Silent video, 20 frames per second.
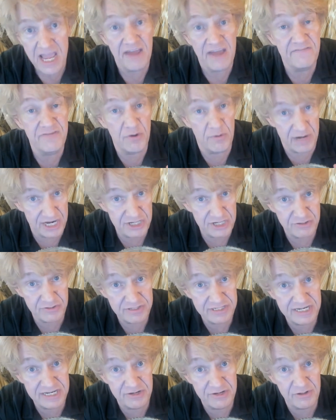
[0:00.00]
If you're
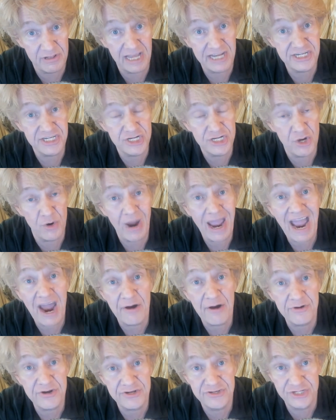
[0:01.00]
interested and would like to know
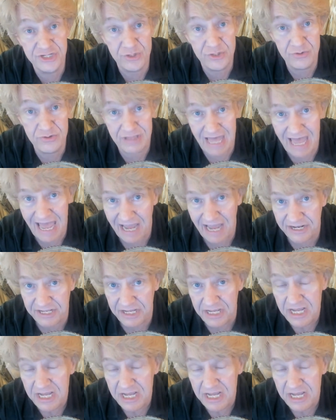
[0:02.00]
how to do that,